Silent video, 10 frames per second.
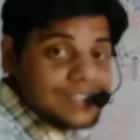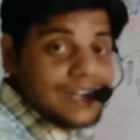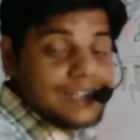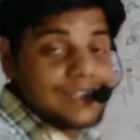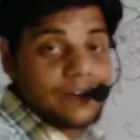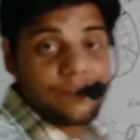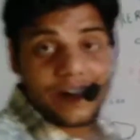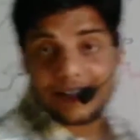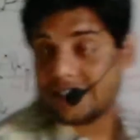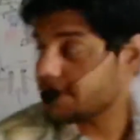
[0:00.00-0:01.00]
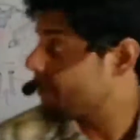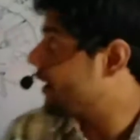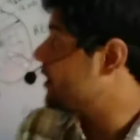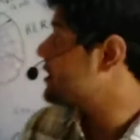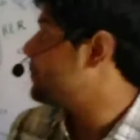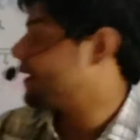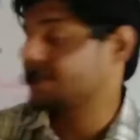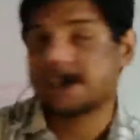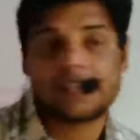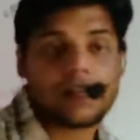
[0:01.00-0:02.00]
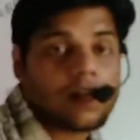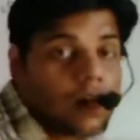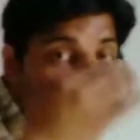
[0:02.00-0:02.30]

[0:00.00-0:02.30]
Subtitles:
cell is infected by this bacteria,